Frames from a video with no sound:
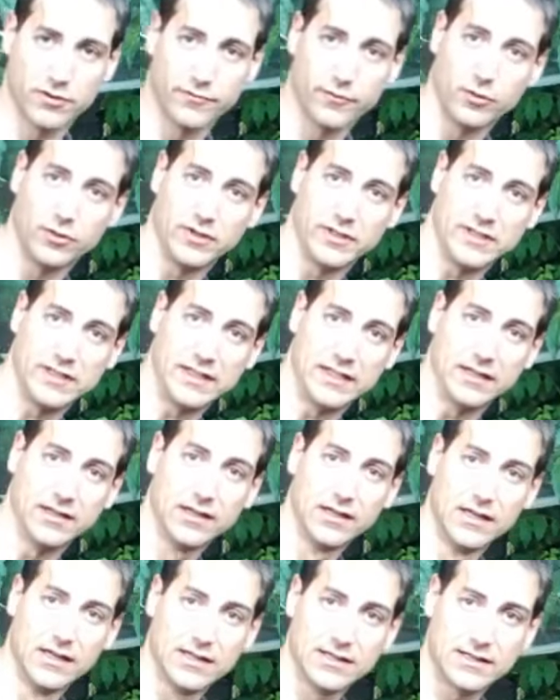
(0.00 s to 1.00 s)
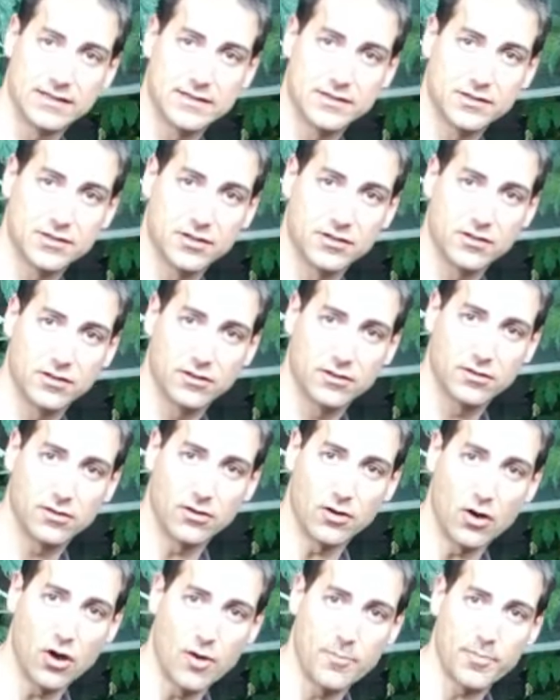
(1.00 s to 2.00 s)
the water level here, which is
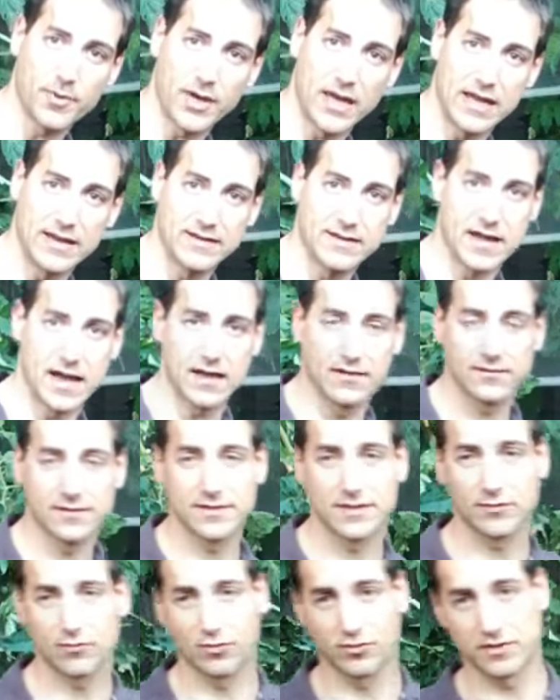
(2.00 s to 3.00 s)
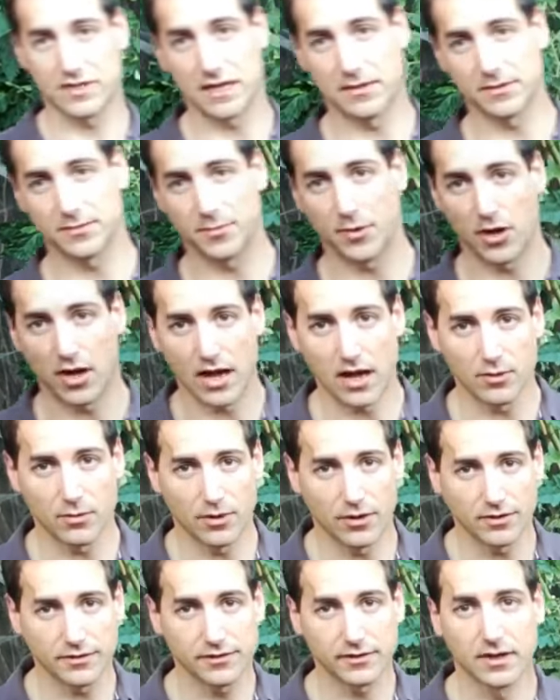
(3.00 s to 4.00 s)
going to go up and down several times
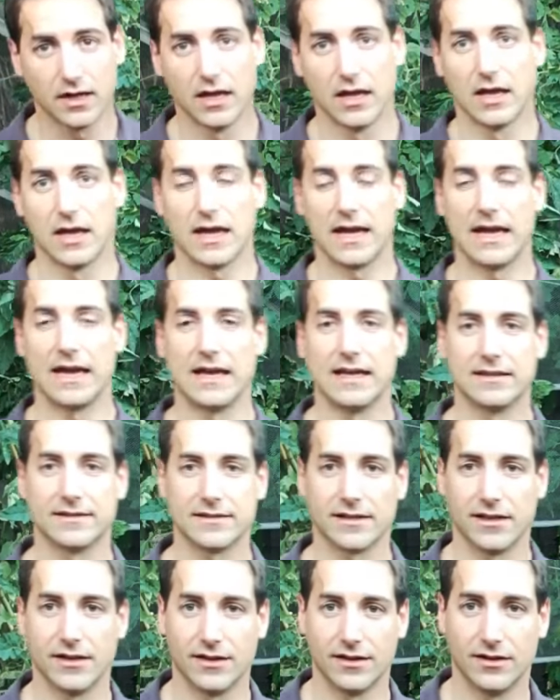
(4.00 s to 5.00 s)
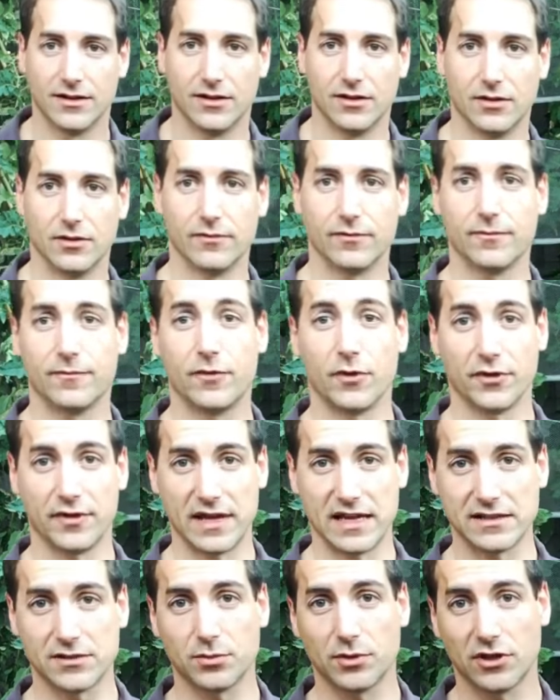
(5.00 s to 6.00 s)
per hour. And
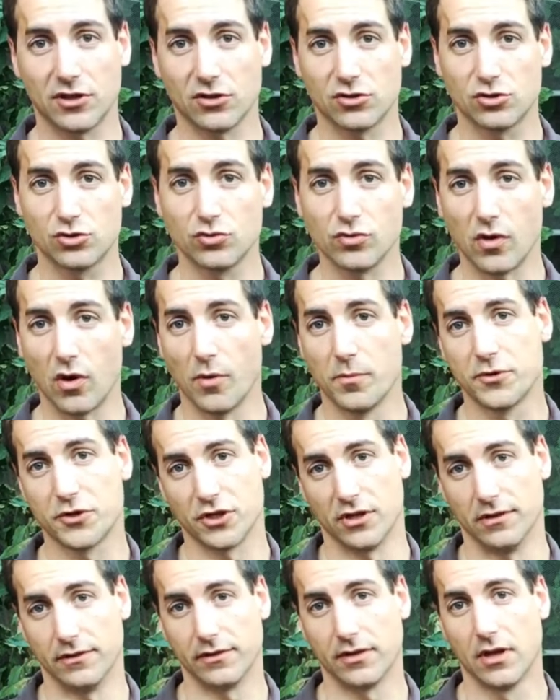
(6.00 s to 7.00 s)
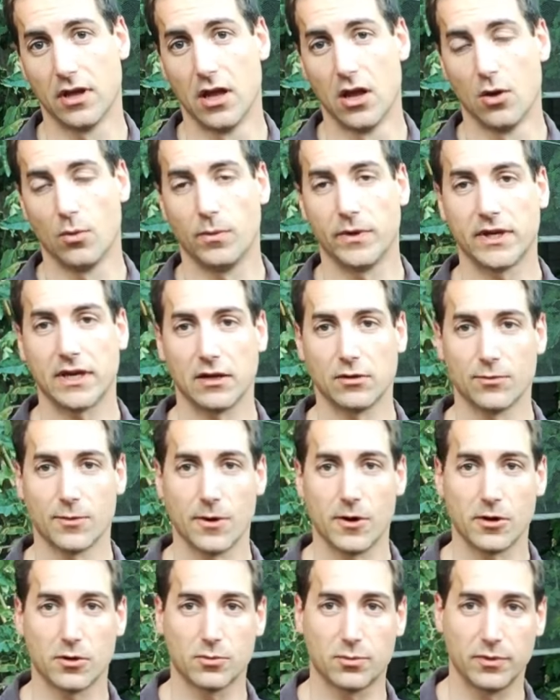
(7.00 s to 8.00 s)
for that, we got two options.
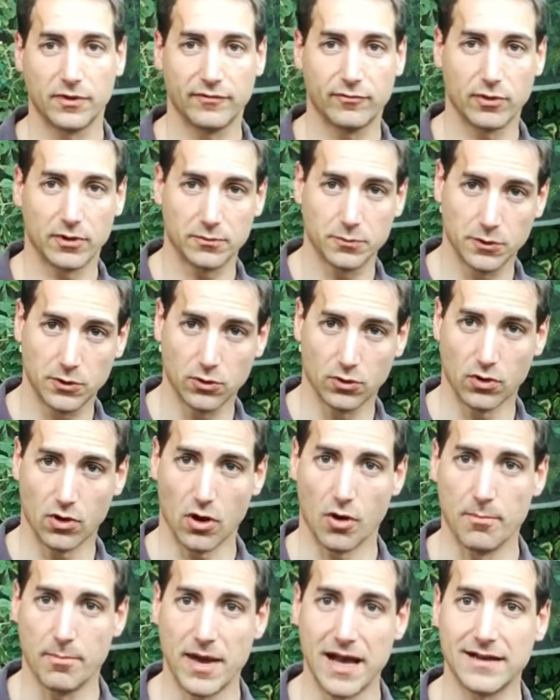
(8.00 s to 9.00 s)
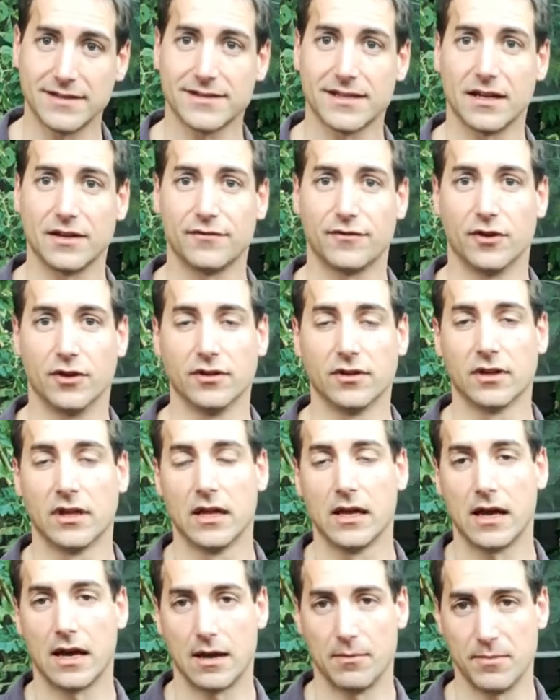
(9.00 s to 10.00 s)
We can work with what we call a bell
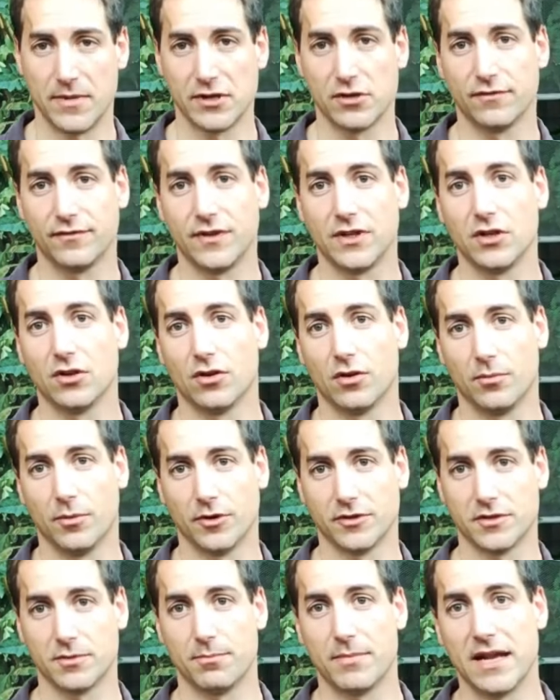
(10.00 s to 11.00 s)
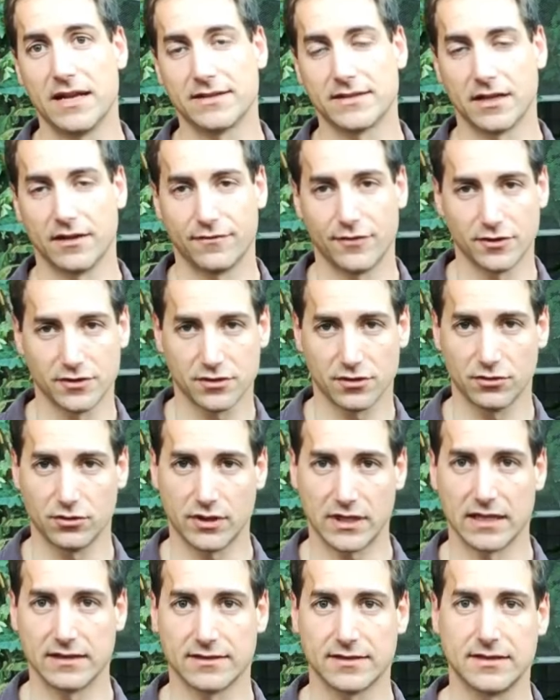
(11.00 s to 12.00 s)
siphon. I made a video about the bell
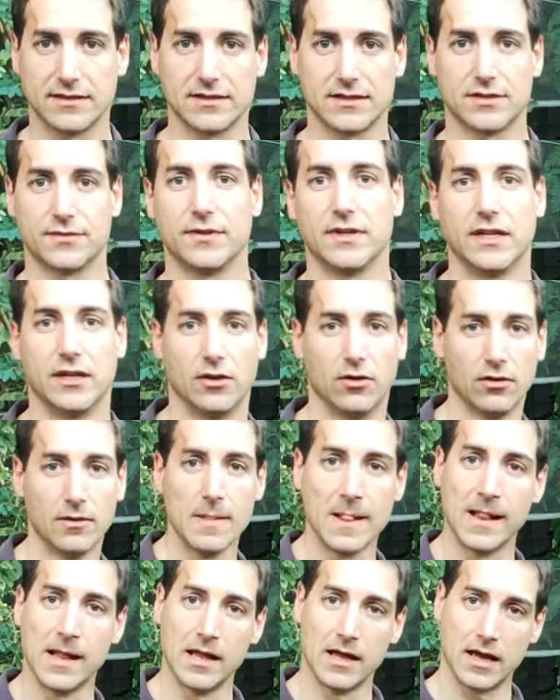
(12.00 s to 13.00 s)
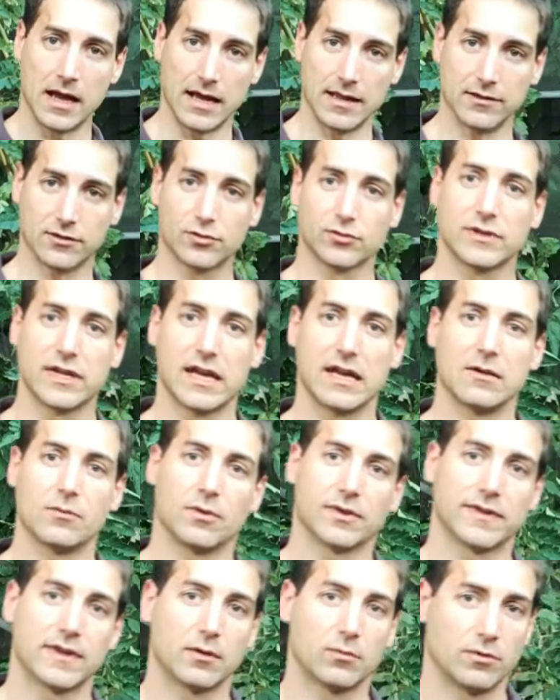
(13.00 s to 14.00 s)
siphon, so you can see this video. And
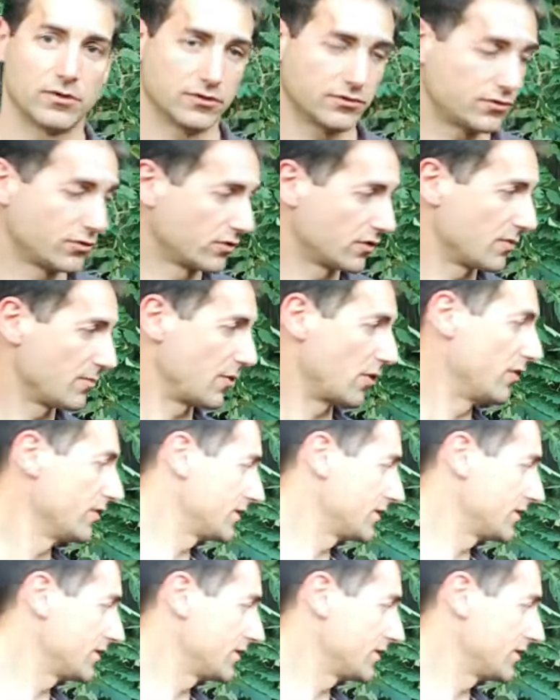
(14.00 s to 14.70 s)
today, what I want